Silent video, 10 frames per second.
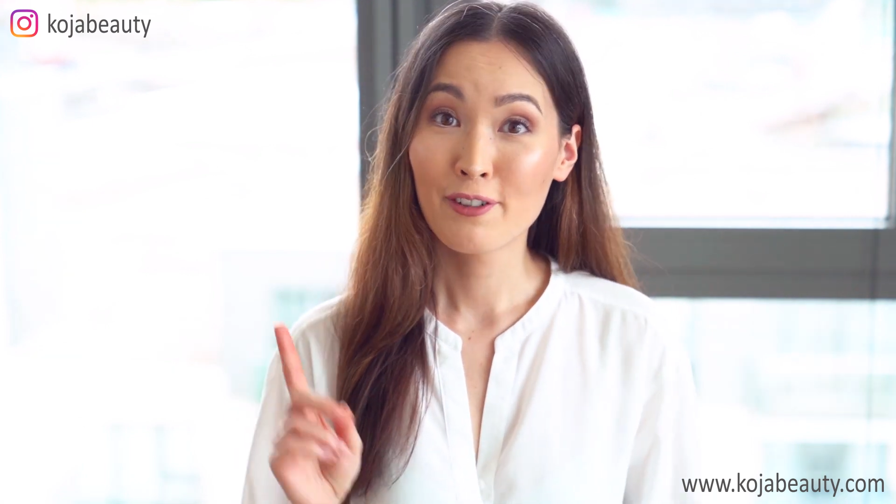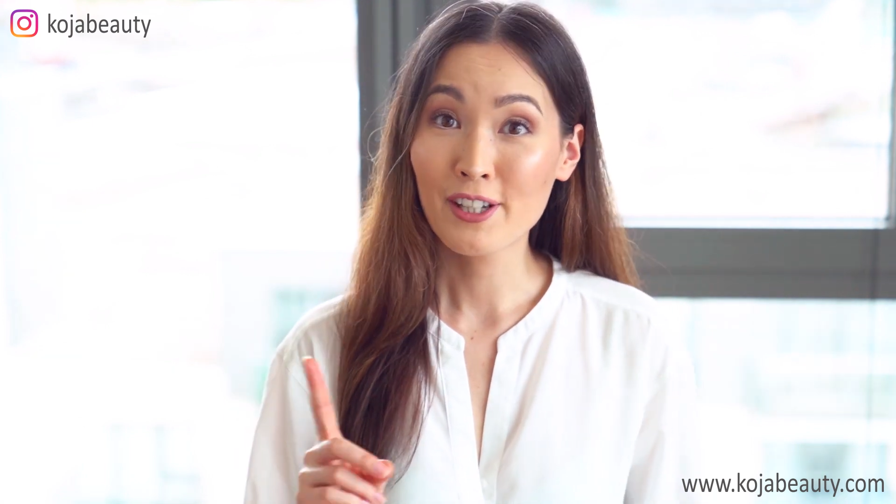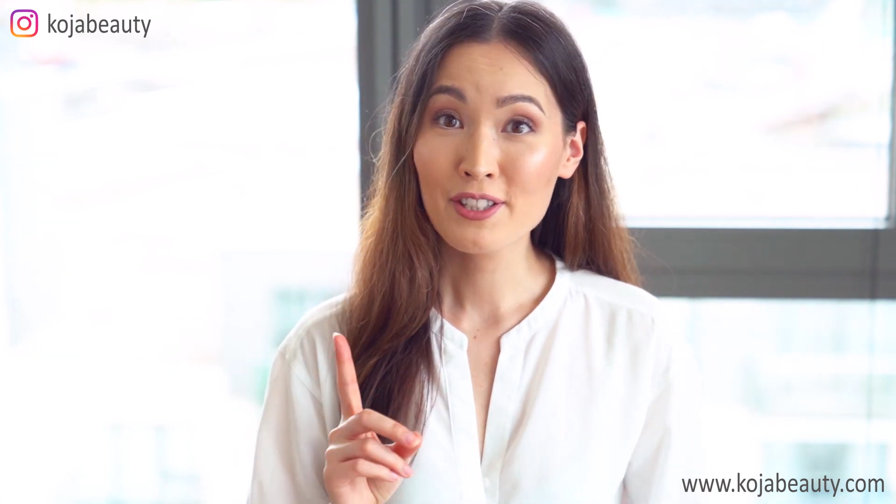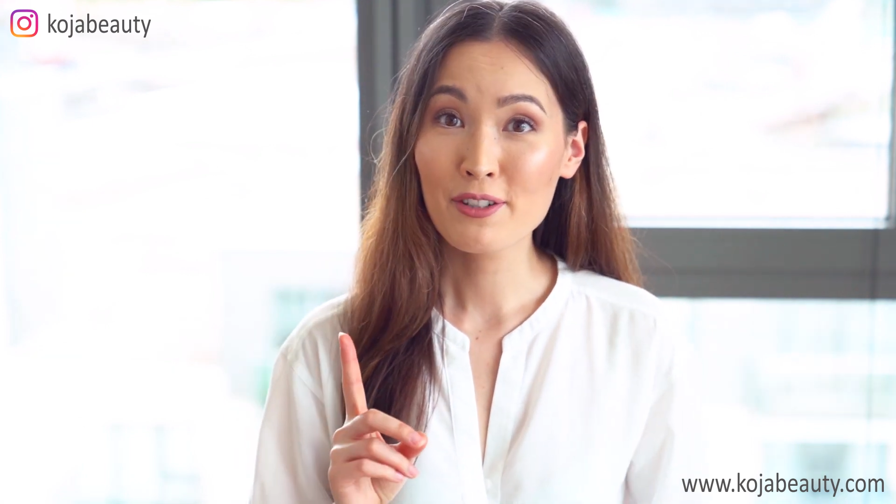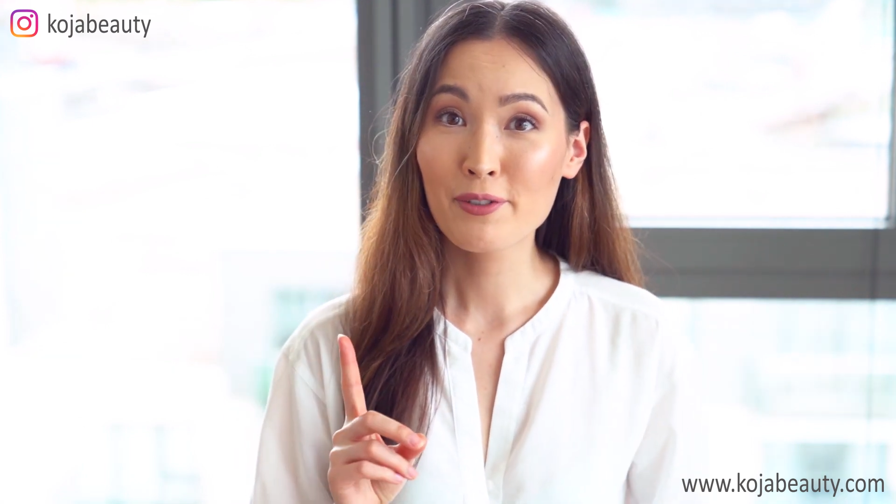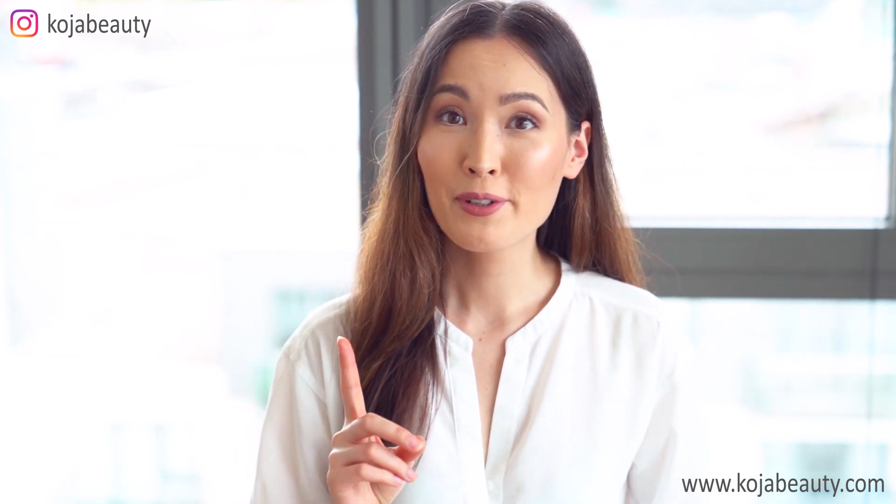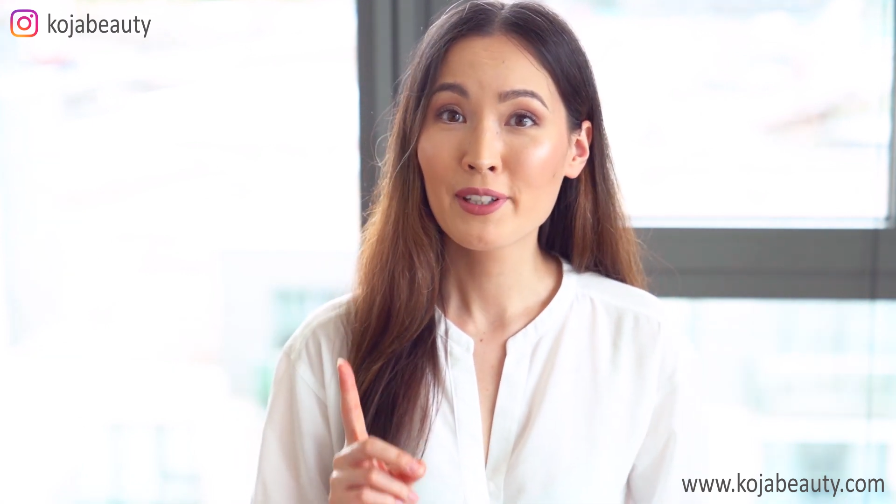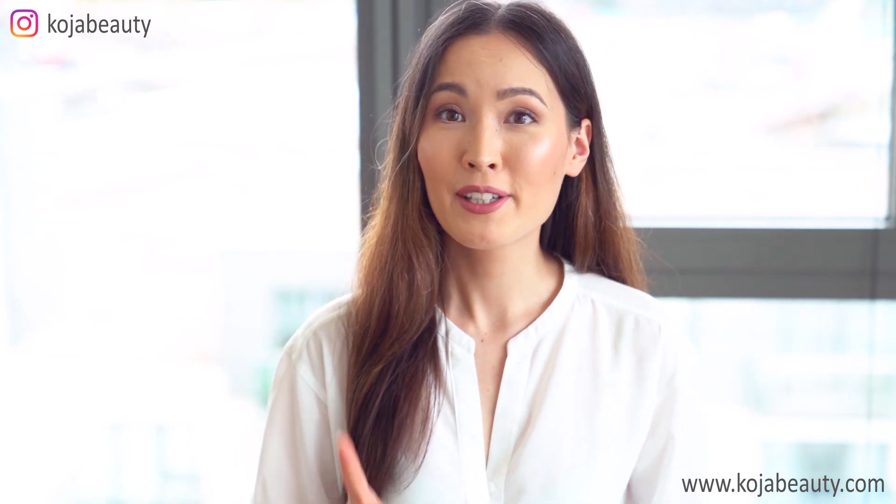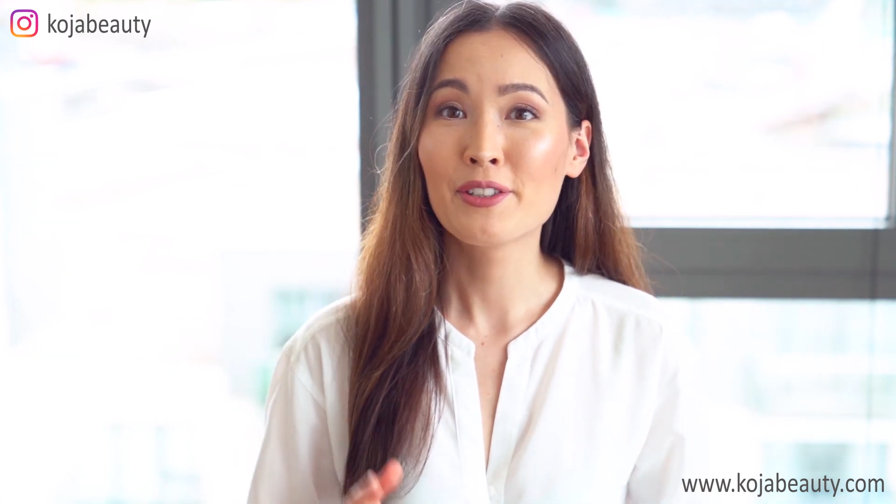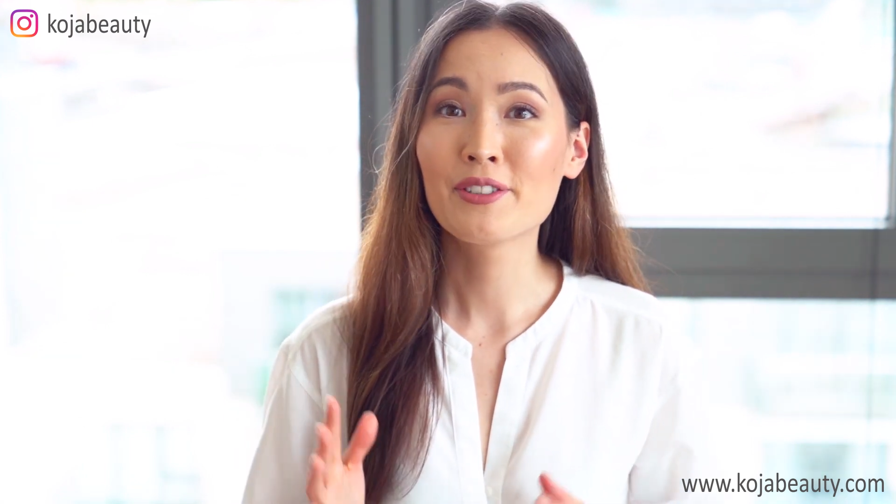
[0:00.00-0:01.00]
First of
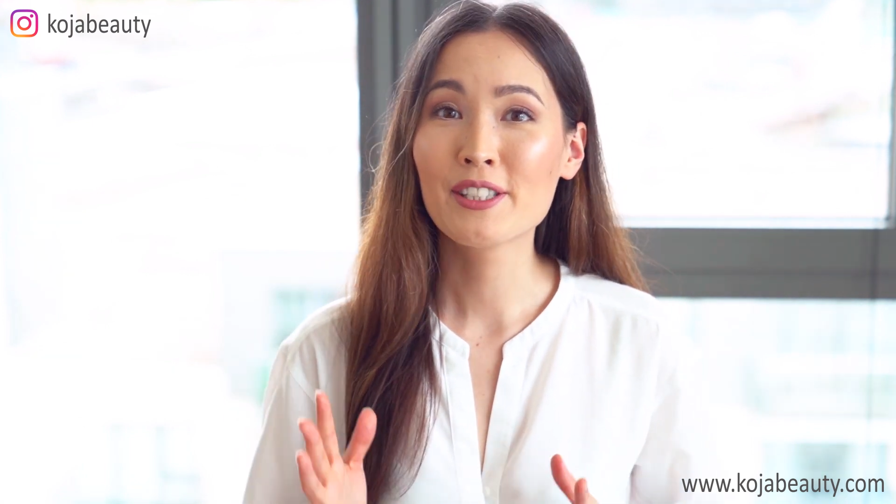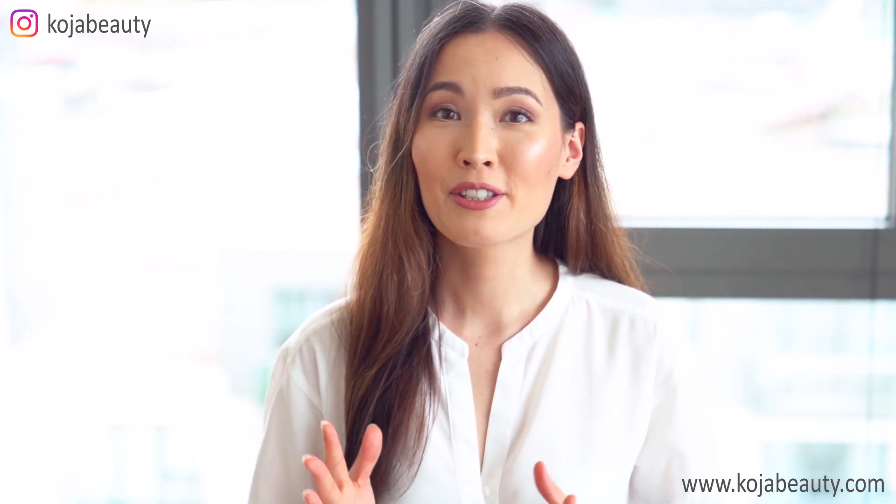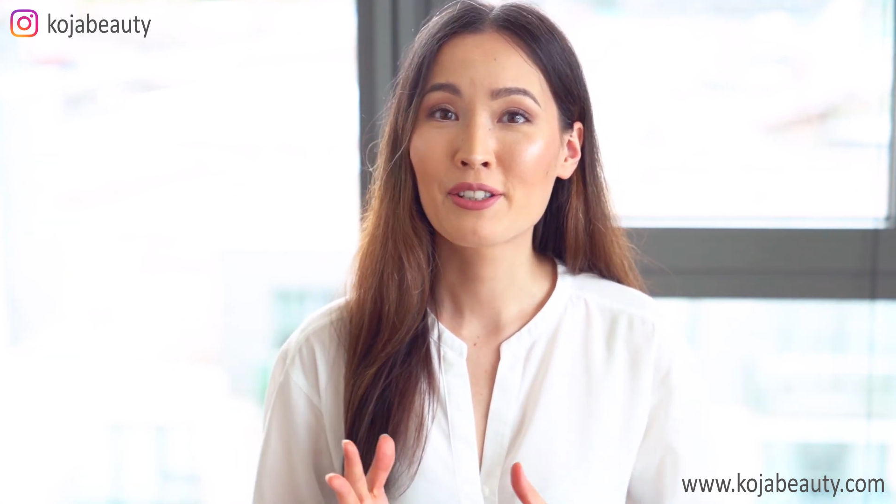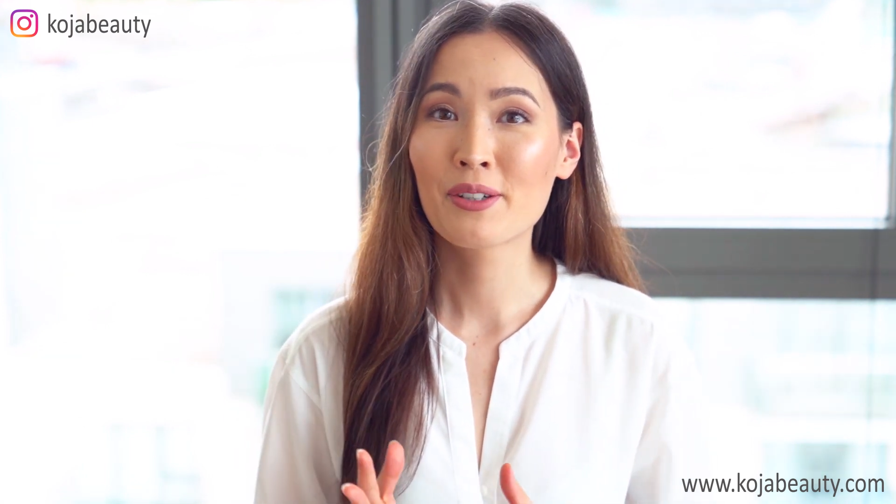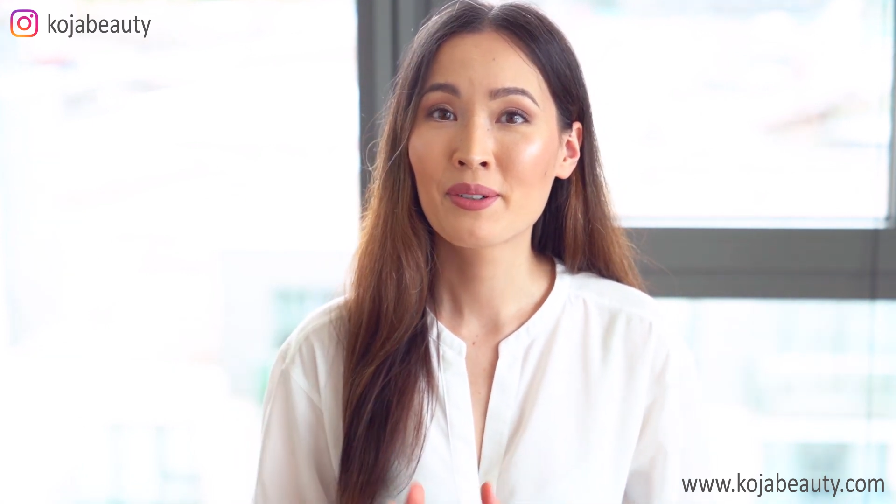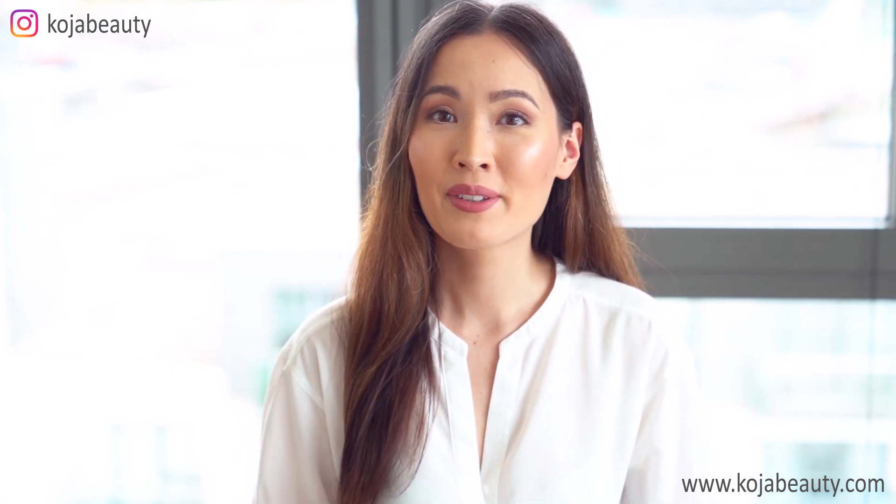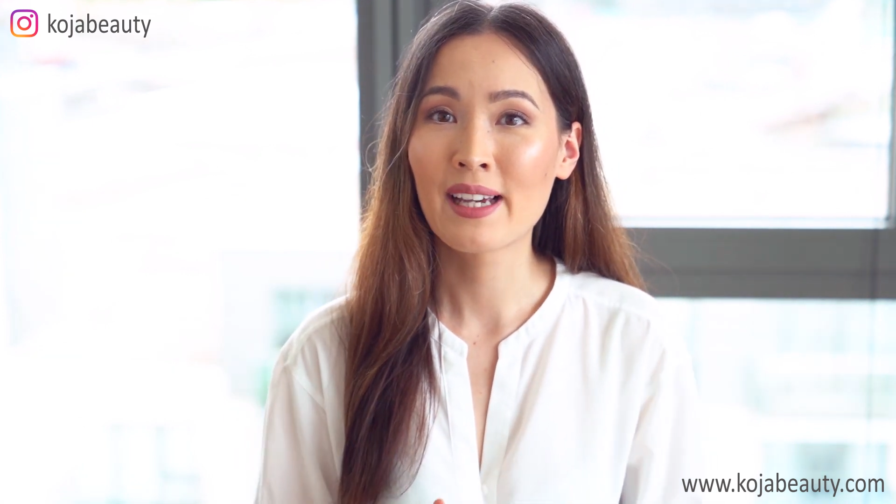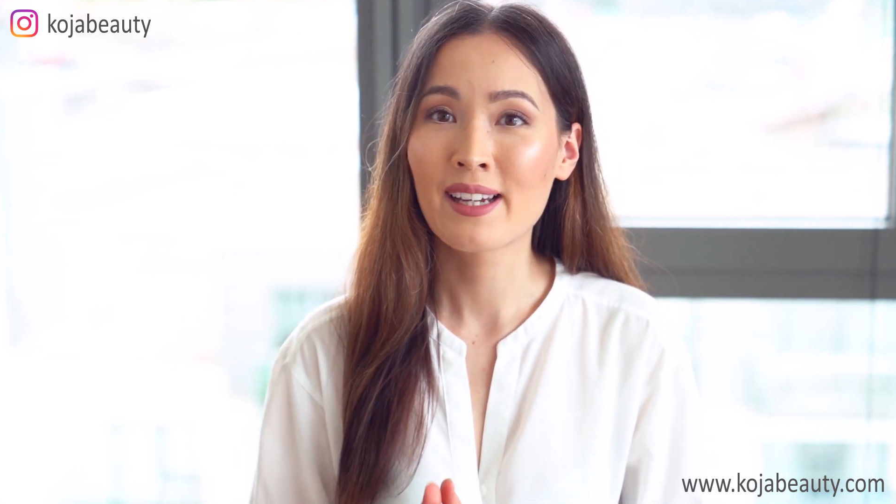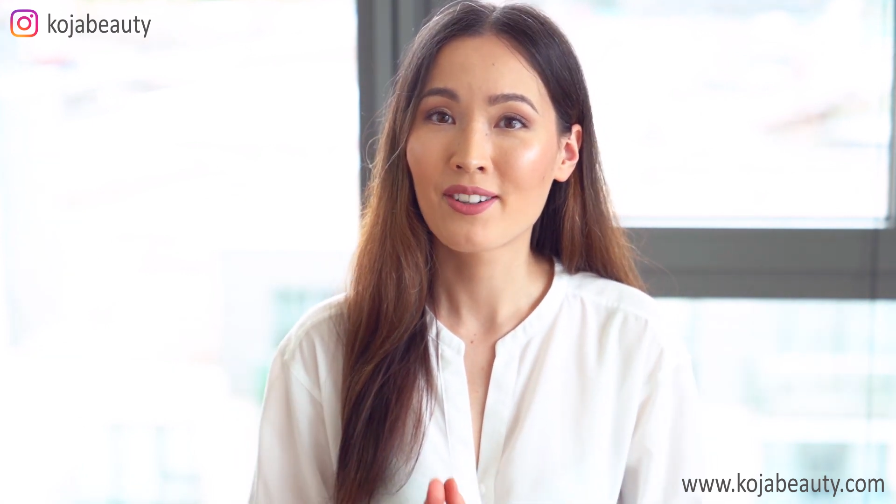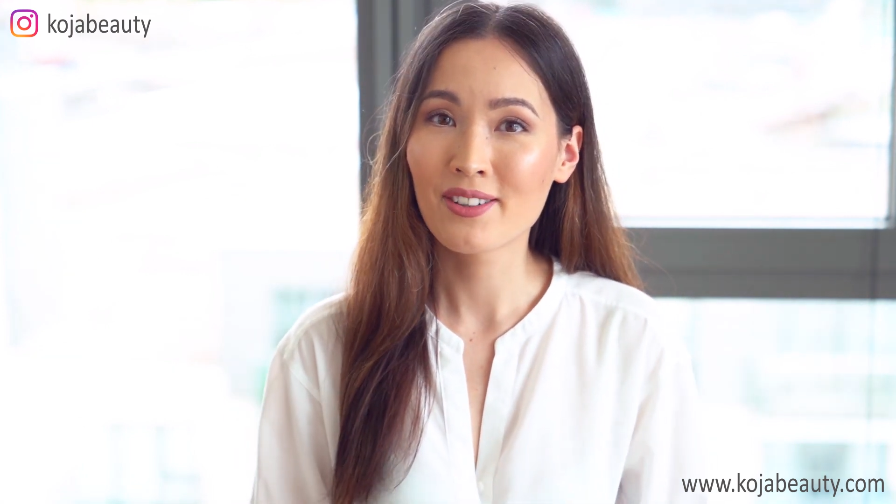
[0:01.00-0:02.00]
all, you need to know
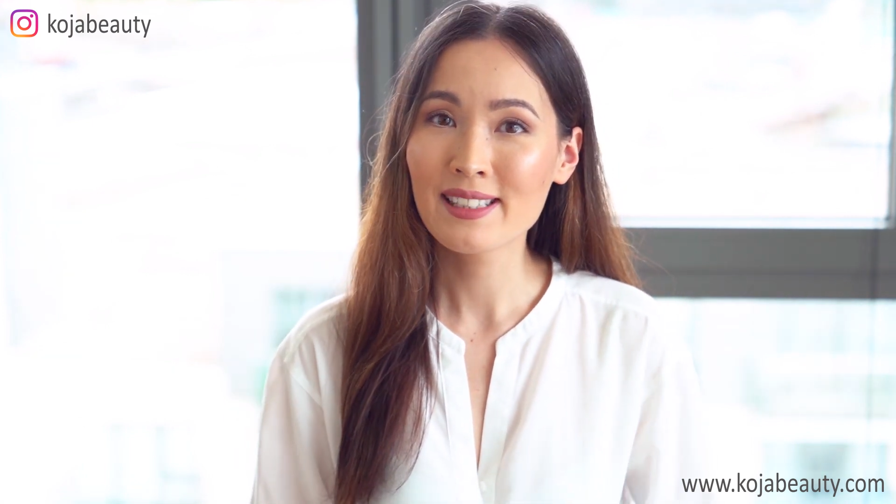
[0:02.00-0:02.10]
that